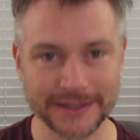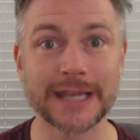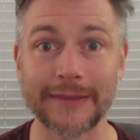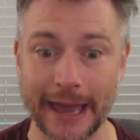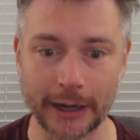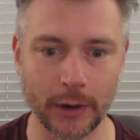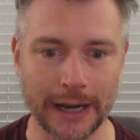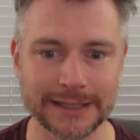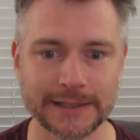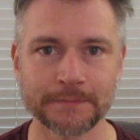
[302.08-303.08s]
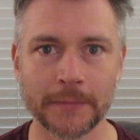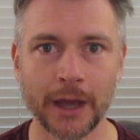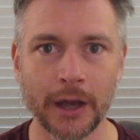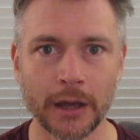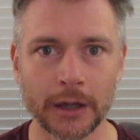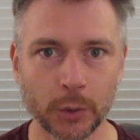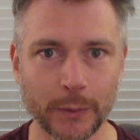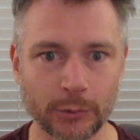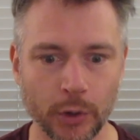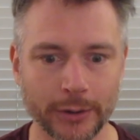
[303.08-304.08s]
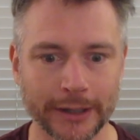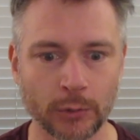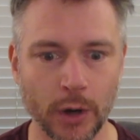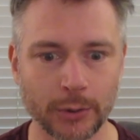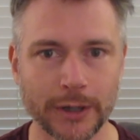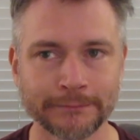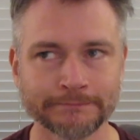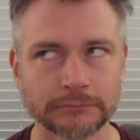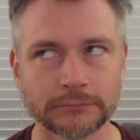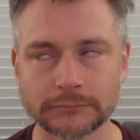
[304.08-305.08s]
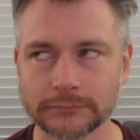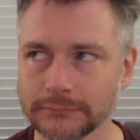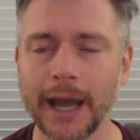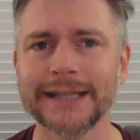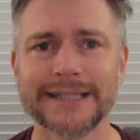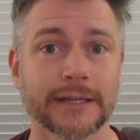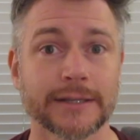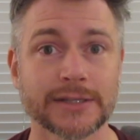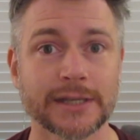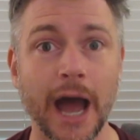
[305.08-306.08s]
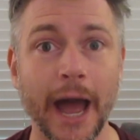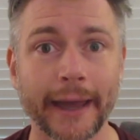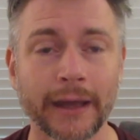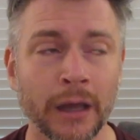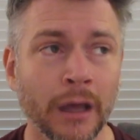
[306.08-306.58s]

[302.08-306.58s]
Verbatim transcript: said that Grace. We rode and rode. I did a sigh.